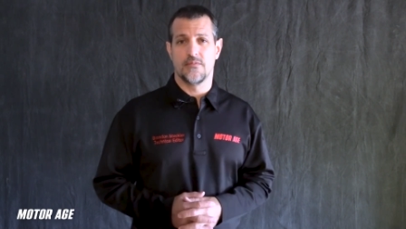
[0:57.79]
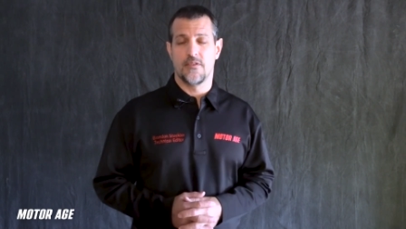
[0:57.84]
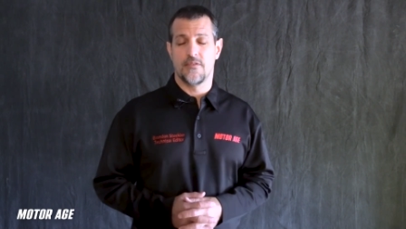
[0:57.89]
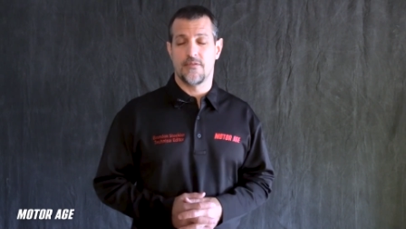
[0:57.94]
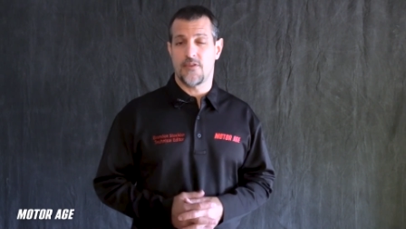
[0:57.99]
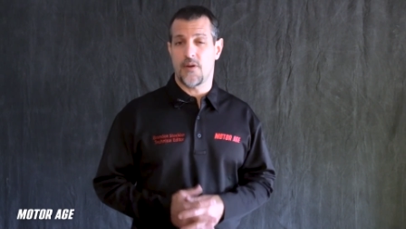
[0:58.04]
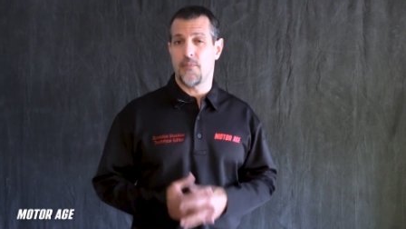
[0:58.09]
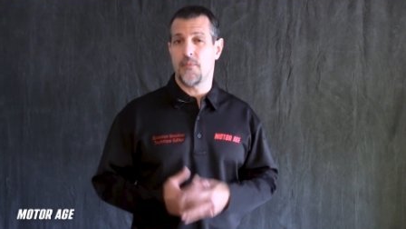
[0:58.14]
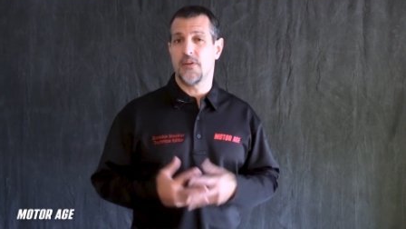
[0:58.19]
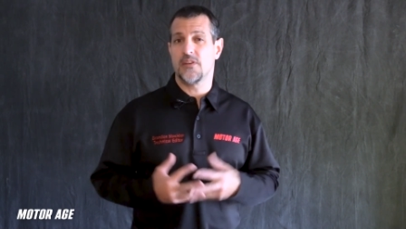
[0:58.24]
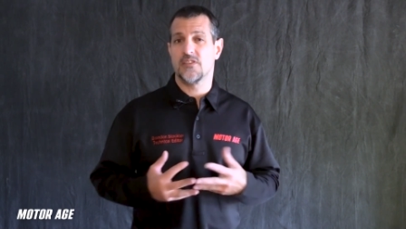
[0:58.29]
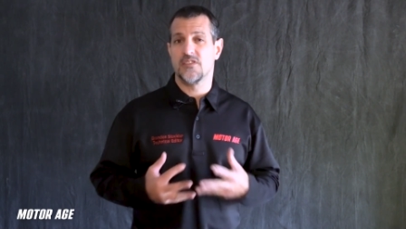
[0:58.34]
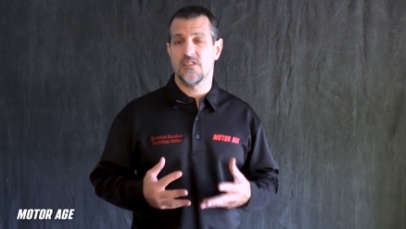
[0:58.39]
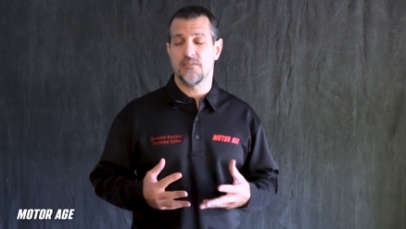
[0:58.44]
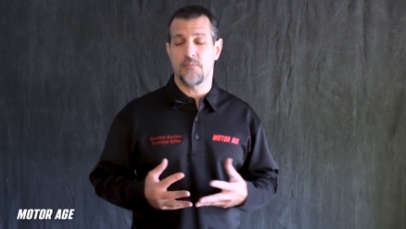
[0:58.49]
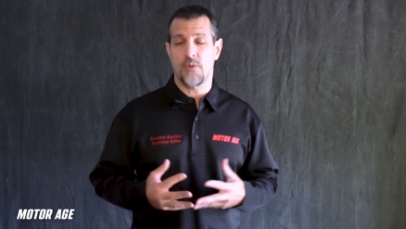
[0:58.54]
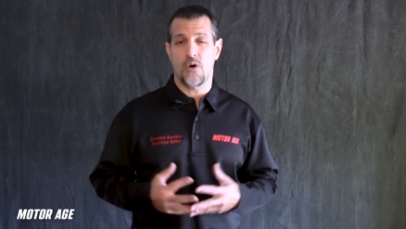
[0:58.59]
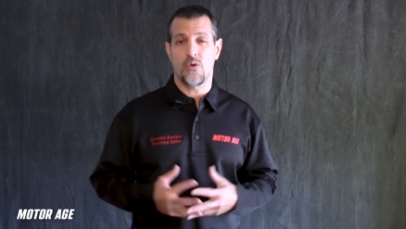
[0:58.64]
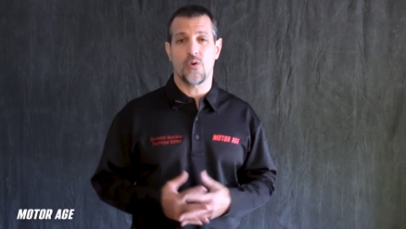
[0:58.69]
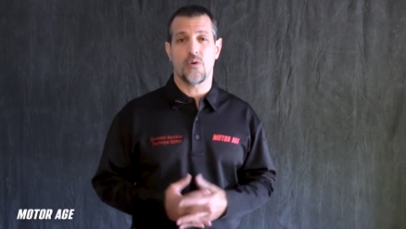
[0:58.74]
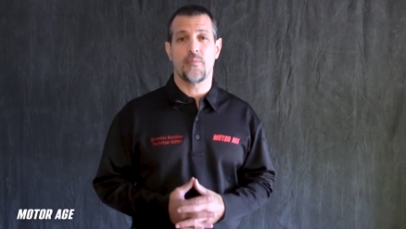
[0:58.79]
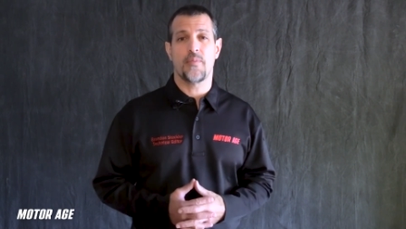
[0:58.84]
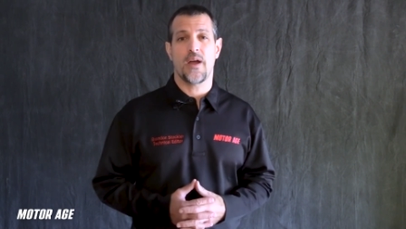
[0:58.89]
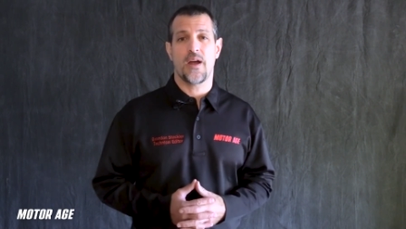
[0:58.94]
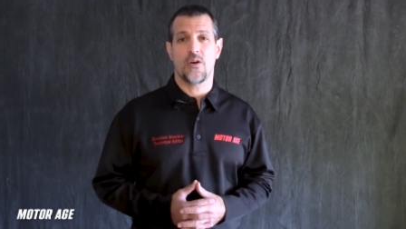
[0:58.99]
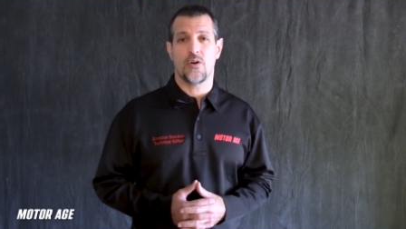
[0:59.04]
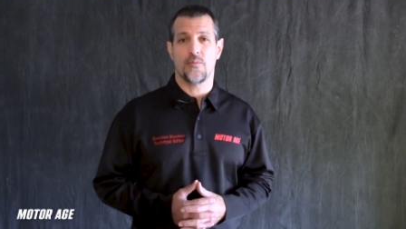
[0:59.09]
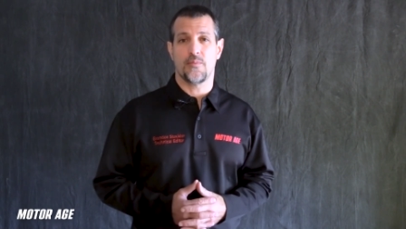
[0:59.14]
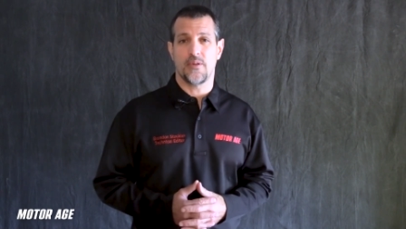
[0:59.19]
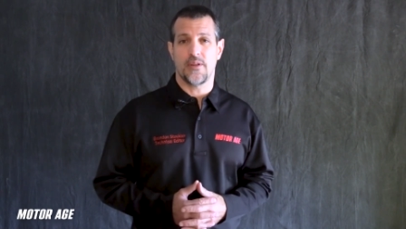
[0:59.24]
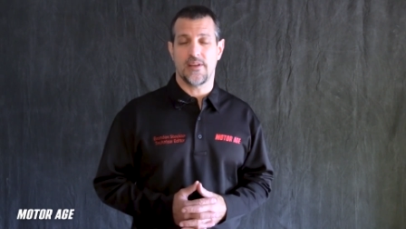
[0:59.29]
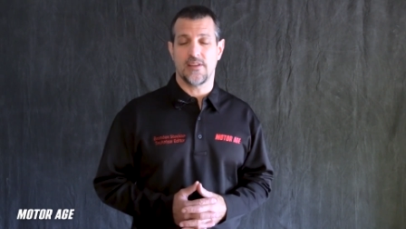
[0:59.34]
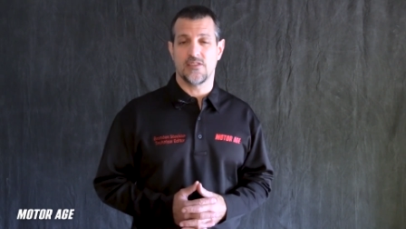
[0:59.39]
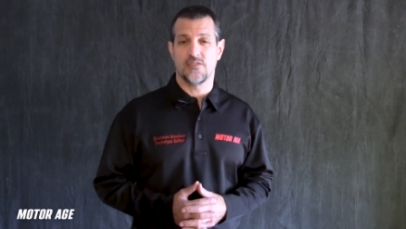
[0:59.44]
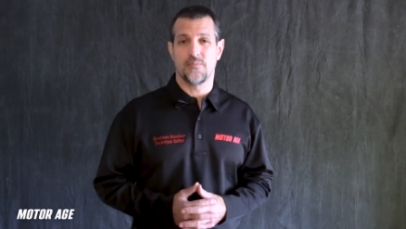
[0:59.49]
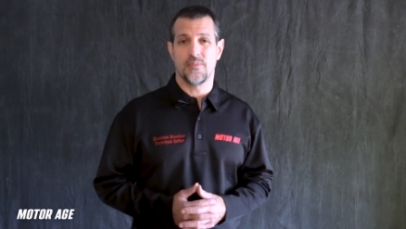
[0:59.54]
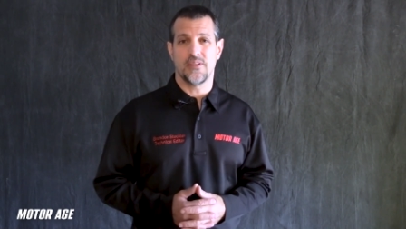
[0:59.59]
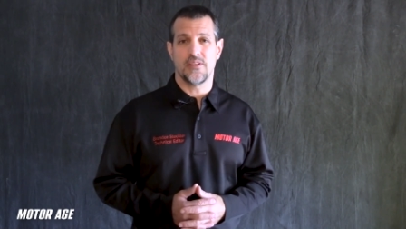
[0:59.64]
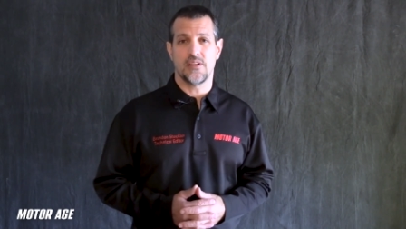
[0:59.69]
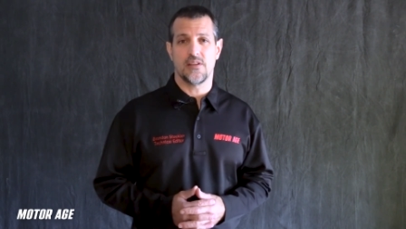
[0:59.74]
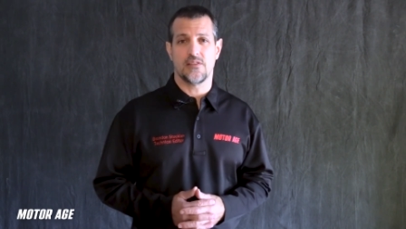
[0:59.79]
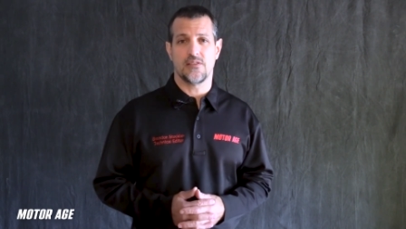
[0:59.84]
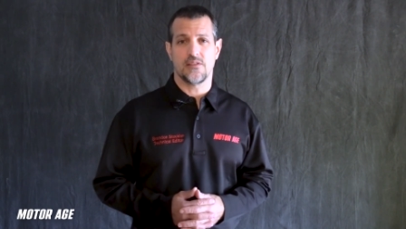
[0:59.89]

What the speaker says: from these smaller power plants beneath